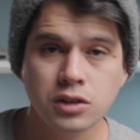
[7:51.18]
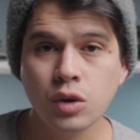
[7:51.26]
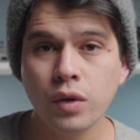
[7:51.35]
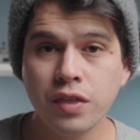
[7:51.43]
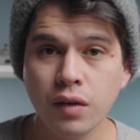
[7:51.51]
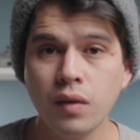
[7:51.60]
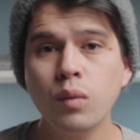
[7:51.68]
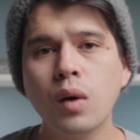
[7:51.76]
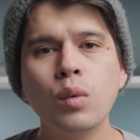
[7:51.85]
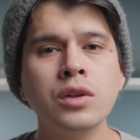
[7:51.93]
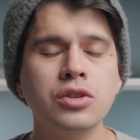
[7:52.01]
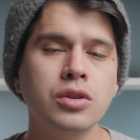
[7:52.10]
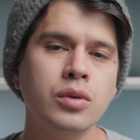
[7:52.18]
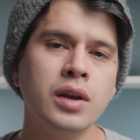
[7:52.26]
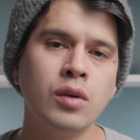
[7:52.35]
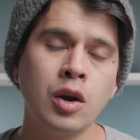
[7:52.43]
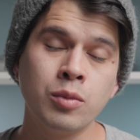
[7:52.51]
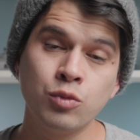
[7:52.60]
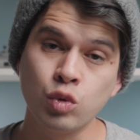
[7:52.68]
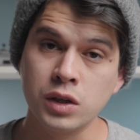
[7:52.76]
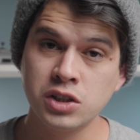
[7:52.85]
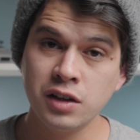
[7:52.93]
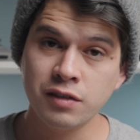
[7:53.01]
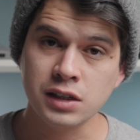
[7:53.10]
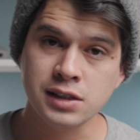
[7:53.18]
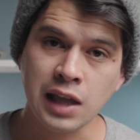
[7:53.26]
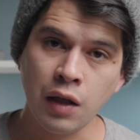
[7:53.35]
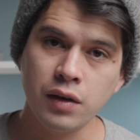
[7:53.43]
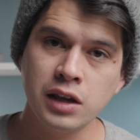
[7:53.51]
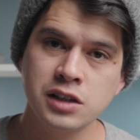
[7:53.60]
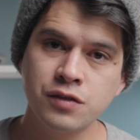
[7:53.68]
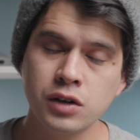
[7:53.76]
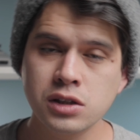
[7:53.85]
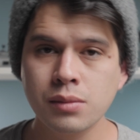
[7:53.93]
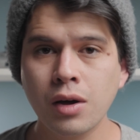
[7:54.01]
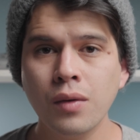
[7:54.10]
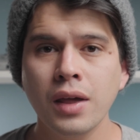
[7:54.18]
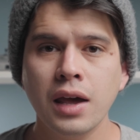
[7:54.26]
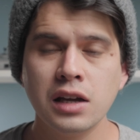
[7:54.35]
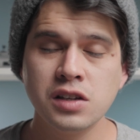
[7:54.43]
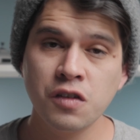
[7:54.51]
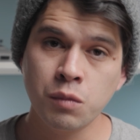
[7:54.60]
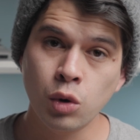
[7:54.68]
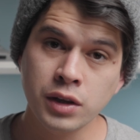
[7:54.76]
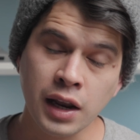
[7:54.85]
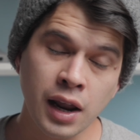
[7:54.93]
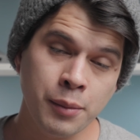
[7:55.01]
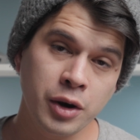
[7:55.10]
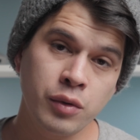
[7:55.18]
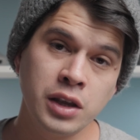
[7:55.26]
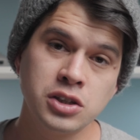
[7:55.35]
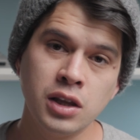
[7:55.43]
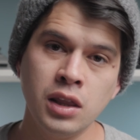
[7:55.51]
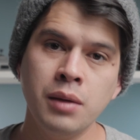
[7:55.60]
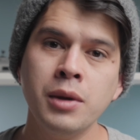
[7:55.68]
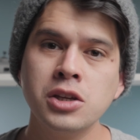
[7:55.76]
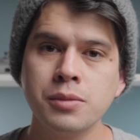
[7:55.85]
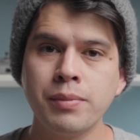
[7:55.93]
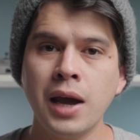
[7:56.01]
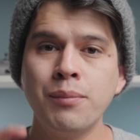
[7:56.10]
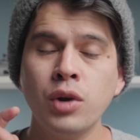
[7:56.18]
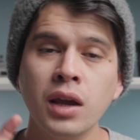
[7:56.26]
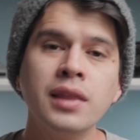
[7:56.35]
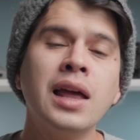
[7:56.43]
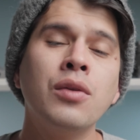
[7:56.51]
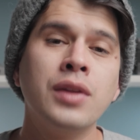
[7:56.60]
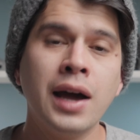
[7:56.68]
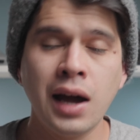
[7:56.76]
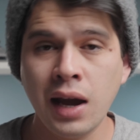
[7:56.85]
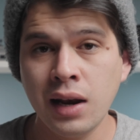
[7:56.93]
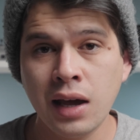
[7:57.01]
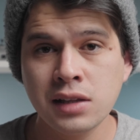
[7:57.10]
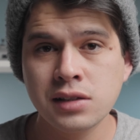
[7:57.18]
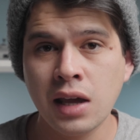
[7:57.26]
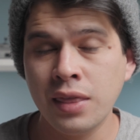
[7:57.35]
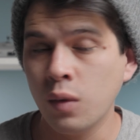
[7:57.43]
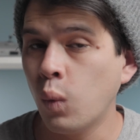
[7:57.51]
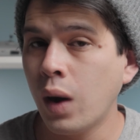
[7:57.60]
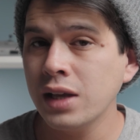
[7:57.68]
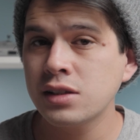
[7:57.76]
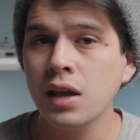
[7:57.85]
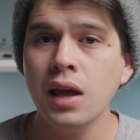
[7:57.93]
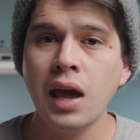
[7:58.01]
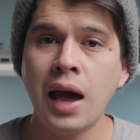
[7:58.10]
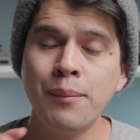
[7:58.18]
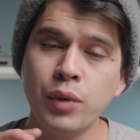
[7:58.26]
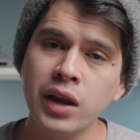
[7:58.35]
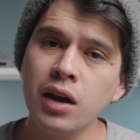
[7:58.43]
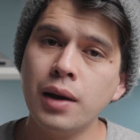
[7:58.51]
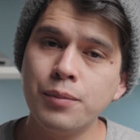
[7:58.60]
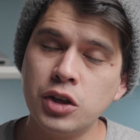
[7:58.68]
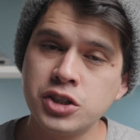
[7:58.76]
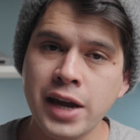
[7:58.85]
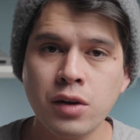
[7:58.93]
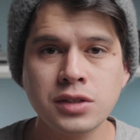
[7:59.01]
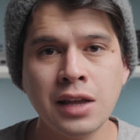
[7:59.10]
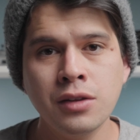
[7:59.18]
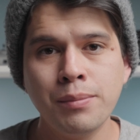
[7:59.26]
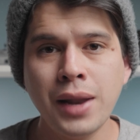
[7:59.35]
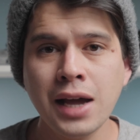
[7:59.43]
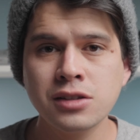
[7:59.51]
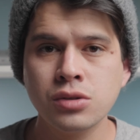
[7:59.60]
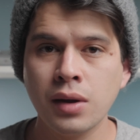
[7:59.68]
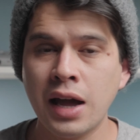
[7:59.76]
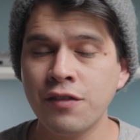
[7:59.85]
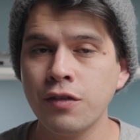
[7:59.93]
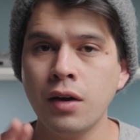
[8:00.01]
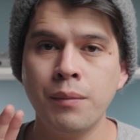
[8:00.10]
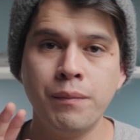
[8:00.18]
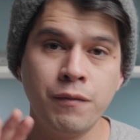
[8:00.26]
So in theory, what I want to do in Lightroom to achieve this style is, first of all, achieve more dynamic range in the image by bringing down the highlights and the white and bringing up the shadows and the blacks to have a